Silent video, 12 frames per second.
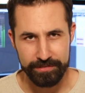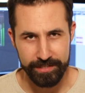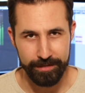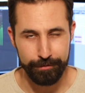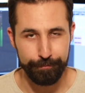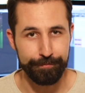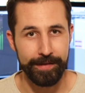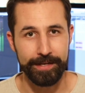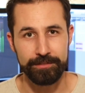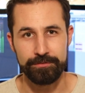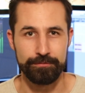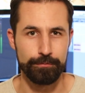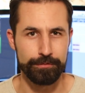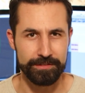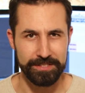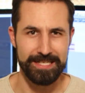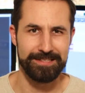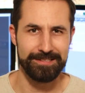sound effects or
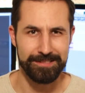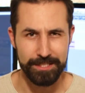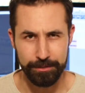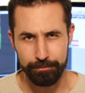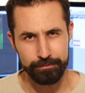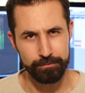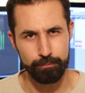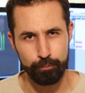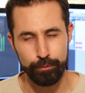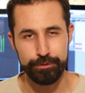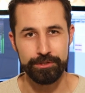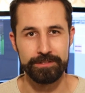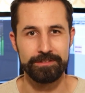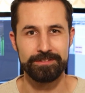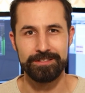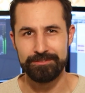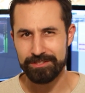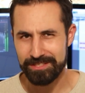design stingers or whooshes
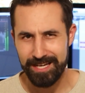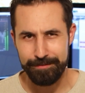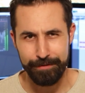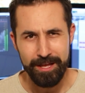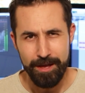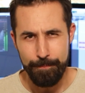to just kind of